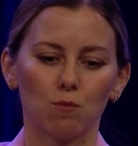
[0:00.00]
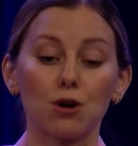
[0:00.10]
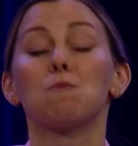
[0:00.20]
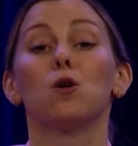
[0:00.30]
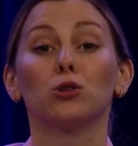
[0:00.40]

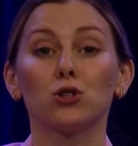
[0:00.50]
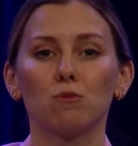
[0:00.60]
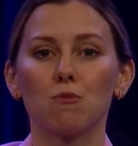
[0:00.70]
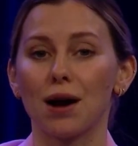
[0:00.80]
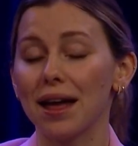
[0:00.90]
promote your
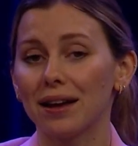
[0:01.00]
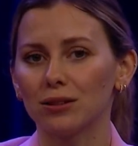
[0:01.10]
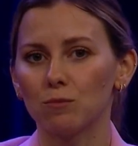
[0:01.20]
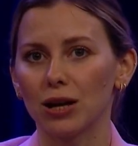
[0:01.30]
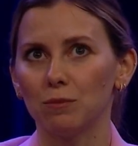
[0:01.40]

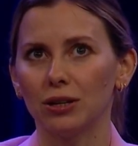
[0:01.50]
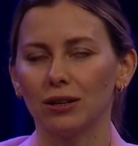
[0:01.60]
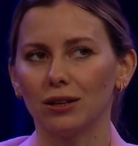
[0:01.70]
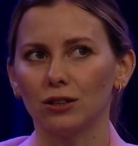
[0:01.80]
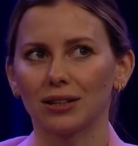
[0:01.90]
brand,
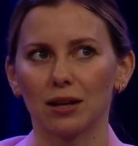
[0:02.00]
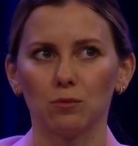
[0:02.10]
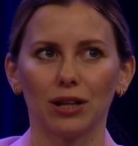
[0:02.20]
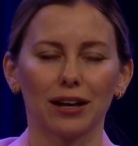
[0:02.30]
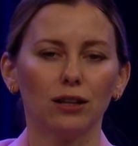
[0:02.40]
maybe it can
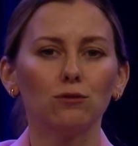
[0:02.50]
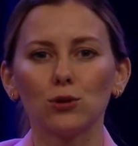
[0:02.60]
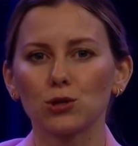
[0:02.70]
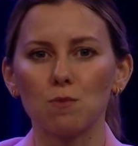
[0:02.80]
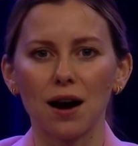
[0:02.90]
be like
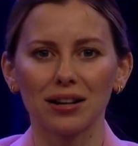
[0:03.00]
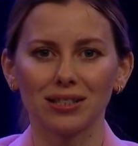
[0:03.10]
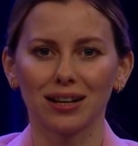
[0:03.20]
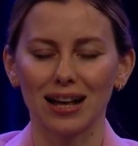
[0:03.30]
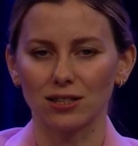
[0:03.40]
influence
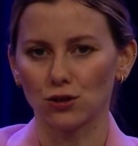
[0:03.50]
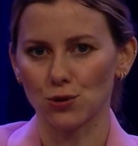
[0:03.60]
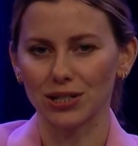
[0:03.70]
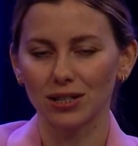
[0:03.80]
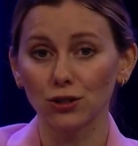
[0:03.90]
marketing,
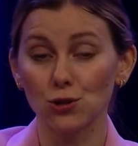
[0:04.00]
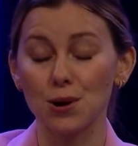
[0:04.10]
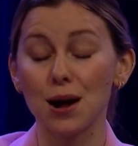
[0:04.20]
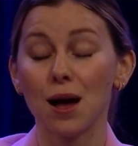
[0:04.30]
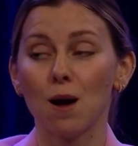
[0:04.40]
etc.,